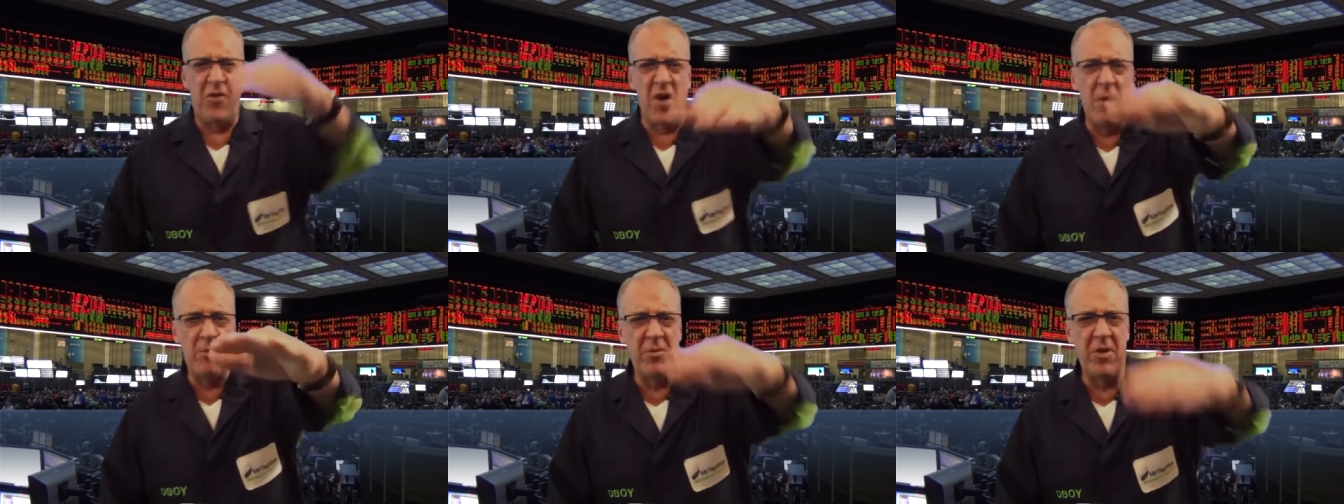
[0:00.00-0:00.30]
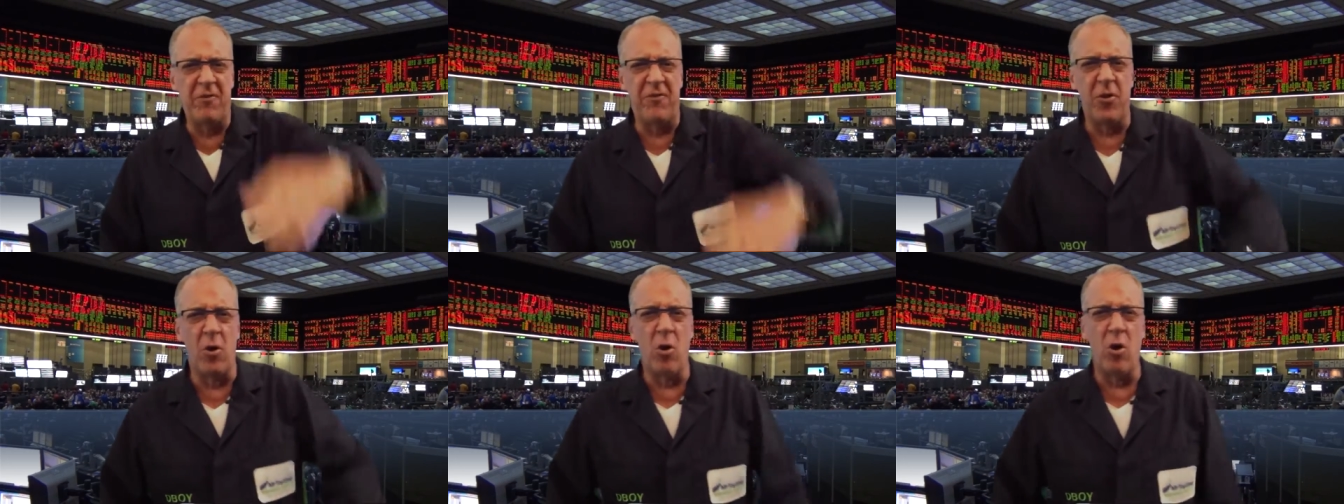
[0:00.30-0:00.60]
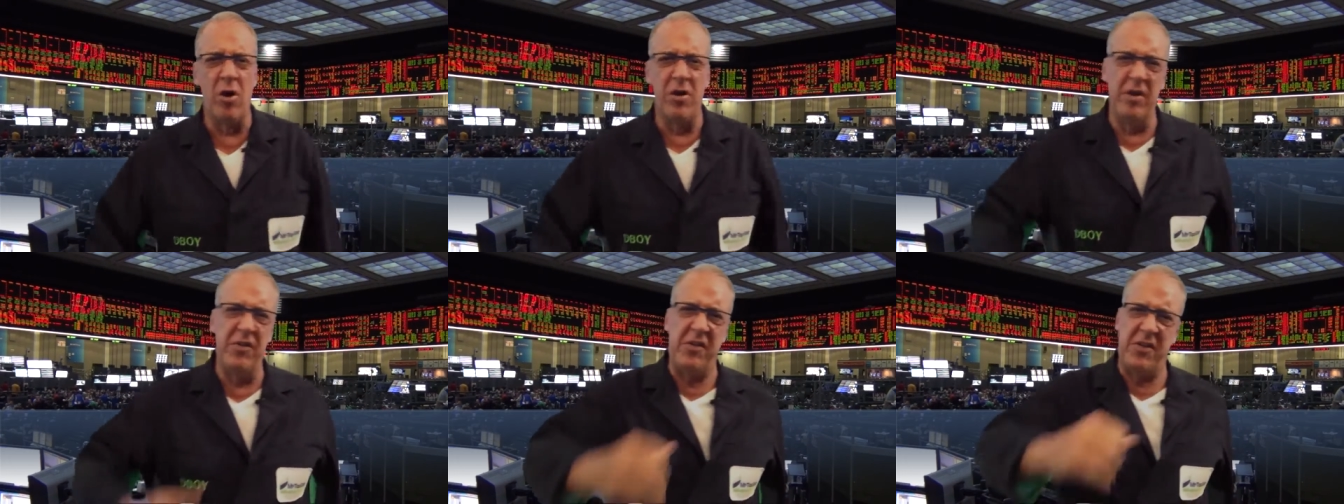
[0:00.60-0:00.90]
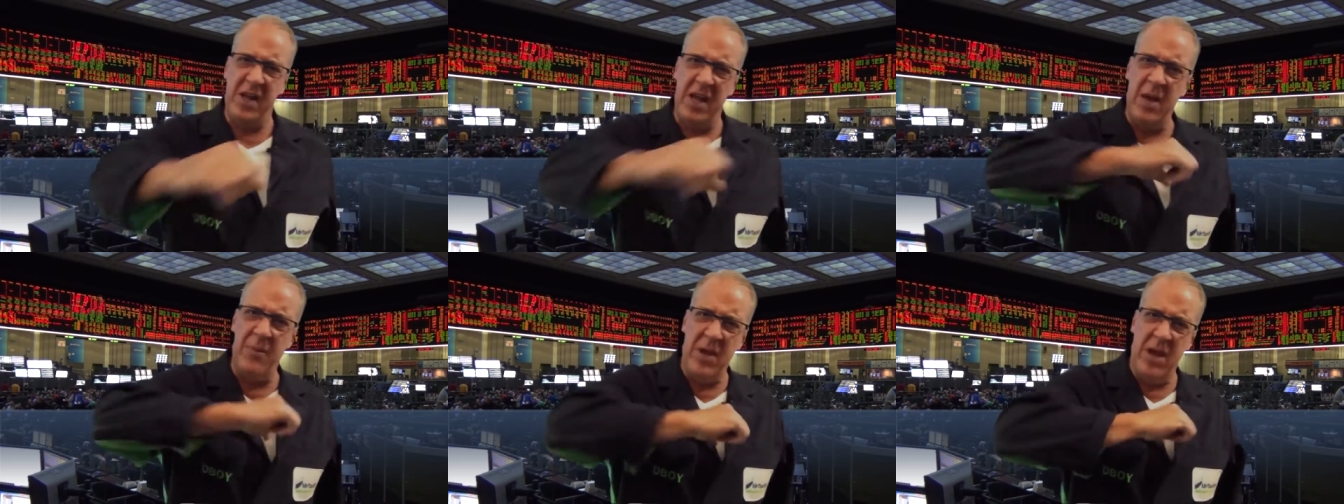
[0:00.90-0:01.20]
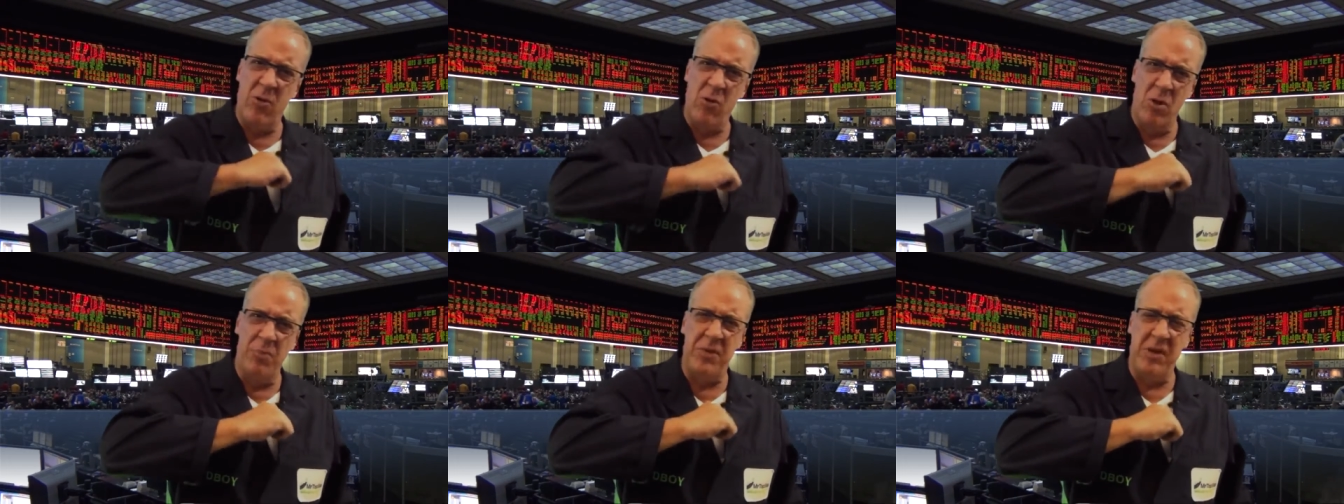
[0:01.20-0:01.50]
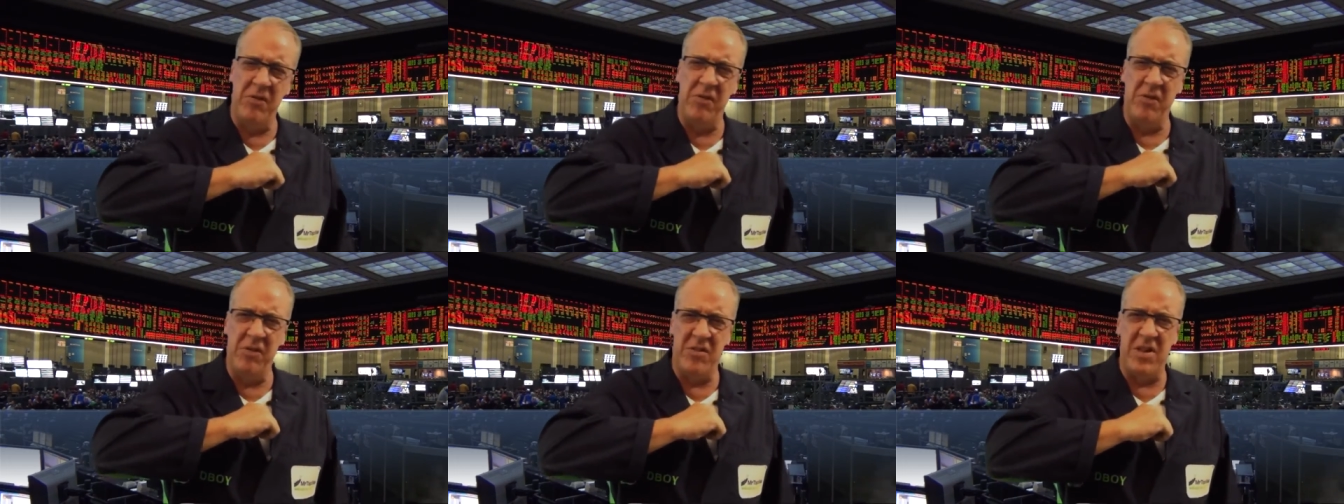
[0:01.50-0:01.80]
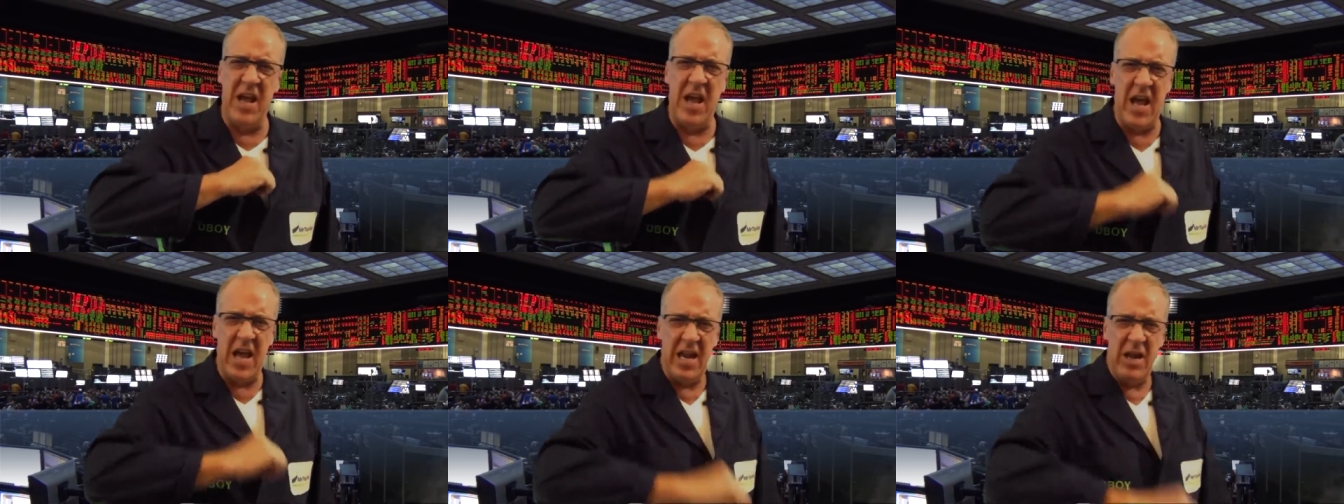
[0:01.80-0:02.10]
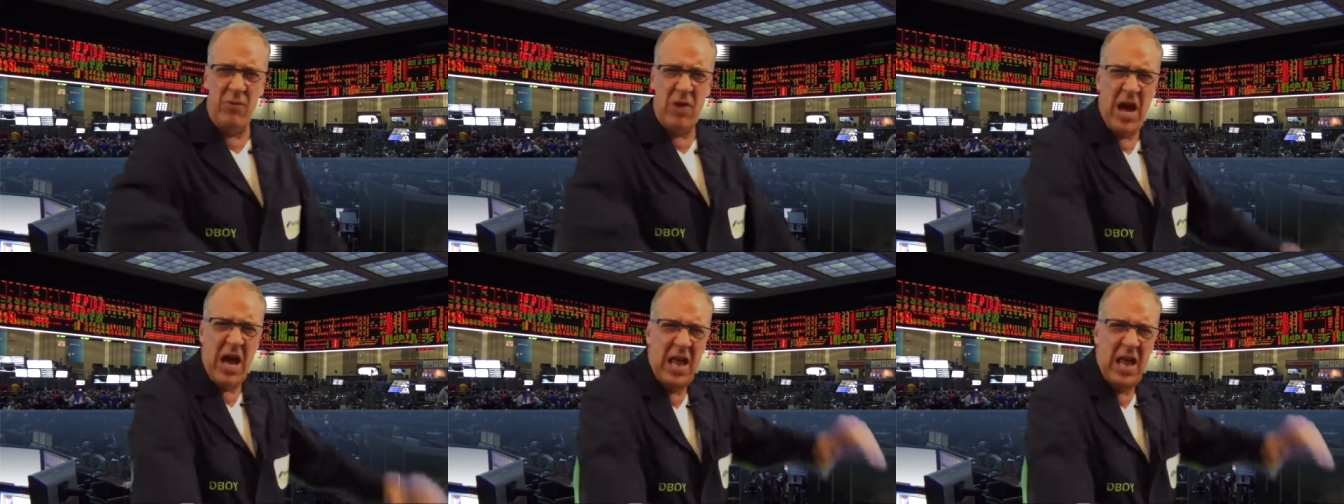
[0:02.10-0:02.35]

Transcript: From the floor of the CME Group, this is Danny